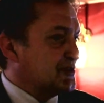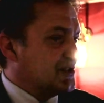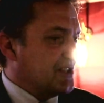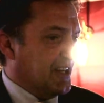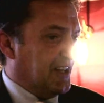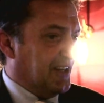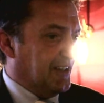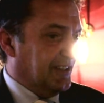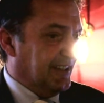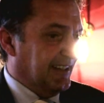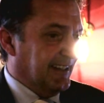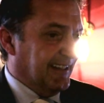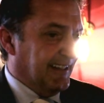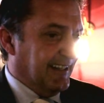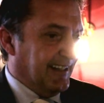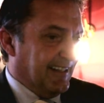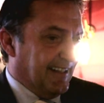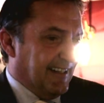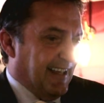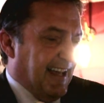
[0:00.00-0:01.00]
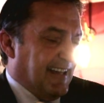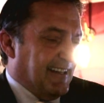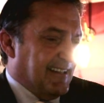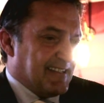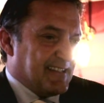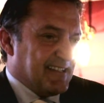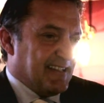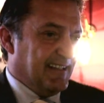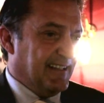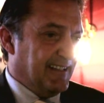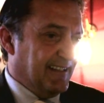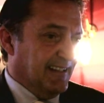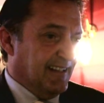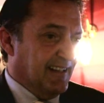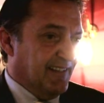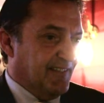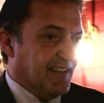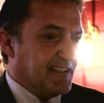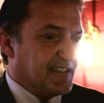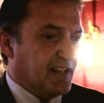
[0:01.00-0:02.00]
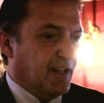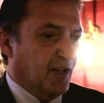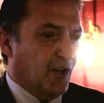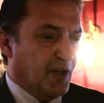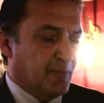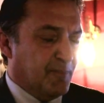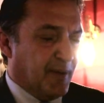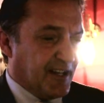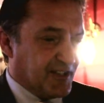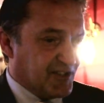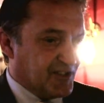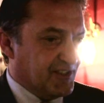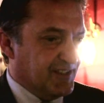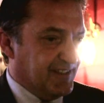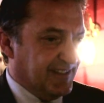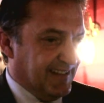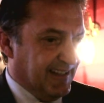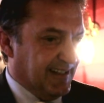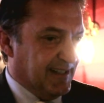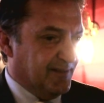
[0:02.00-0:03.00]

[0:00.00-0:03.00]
So, and again, it's there's a lot of passion